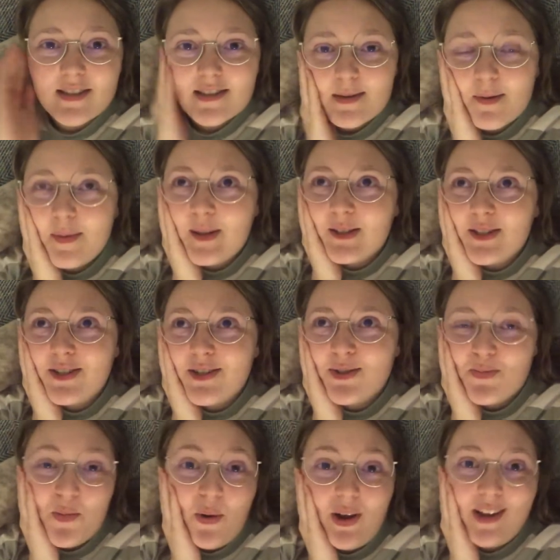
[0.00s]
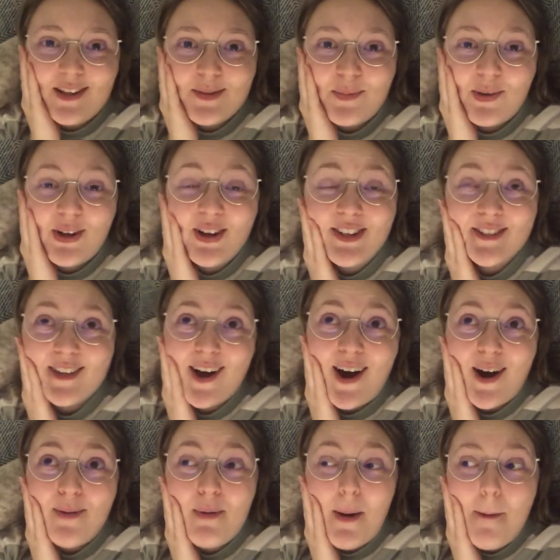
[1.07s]
because I'm about to do spoilers because
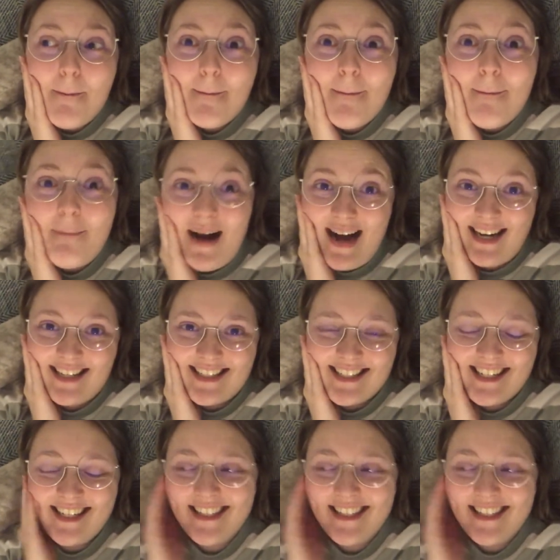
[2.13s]
I'm mad.